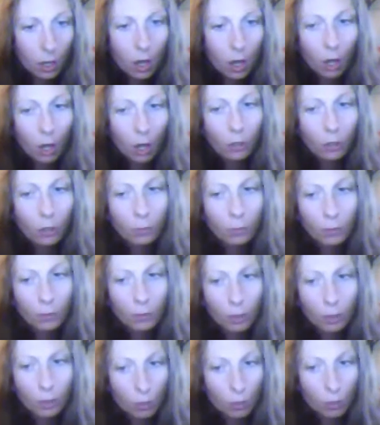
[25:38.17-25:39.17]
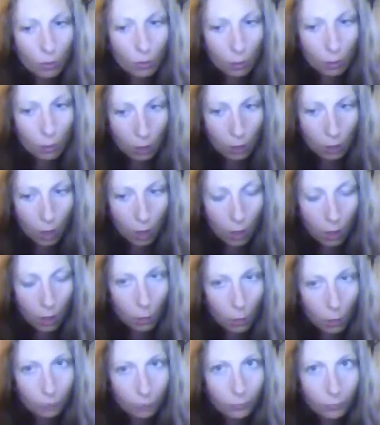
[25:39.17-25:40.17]
Are you moving too
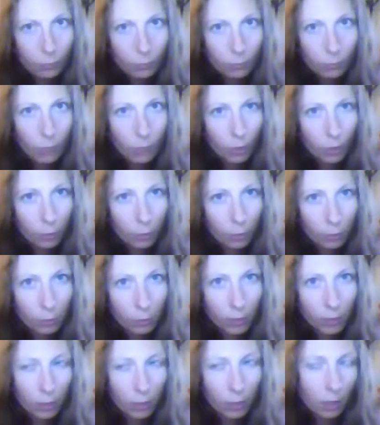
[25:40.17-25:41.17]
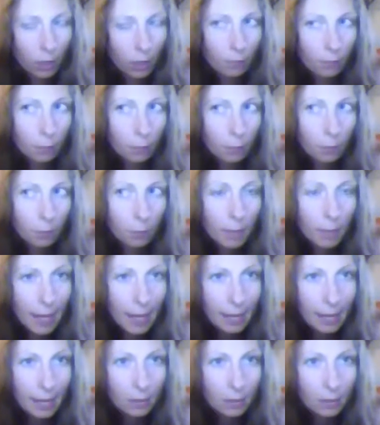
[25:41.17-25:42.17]
slow? Are you moving at a comfortable
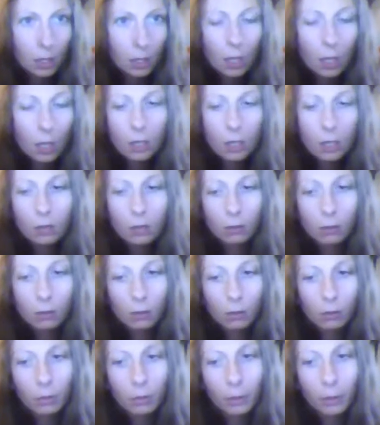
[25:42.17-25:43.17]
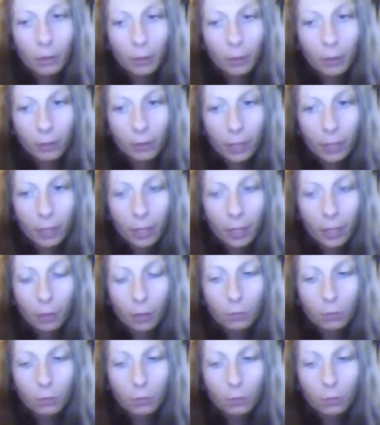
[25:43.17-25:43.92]
pace? So you may want to look at,